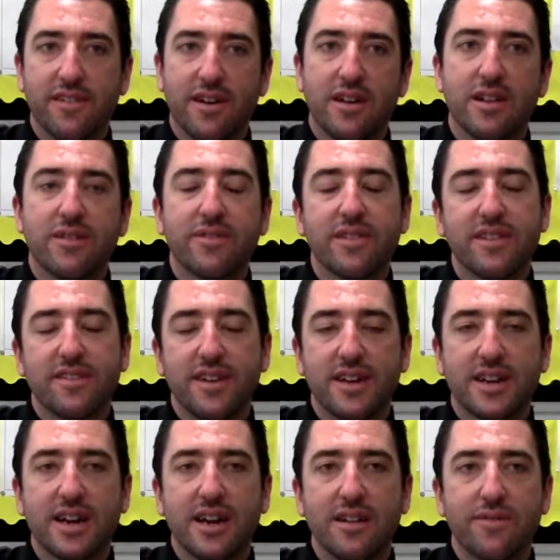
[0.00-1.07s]
all over the
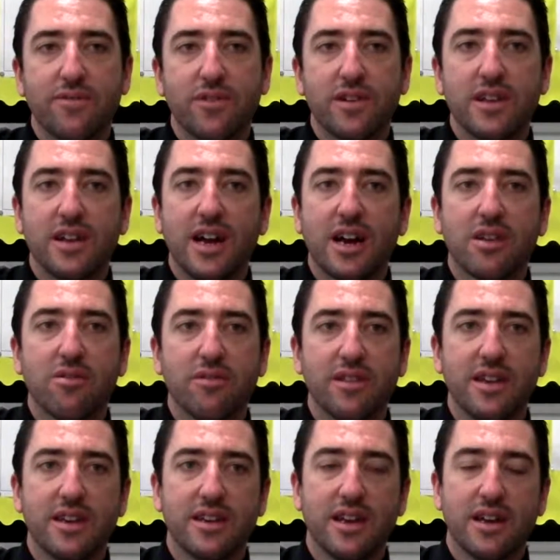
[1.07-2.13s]
state of California and actually the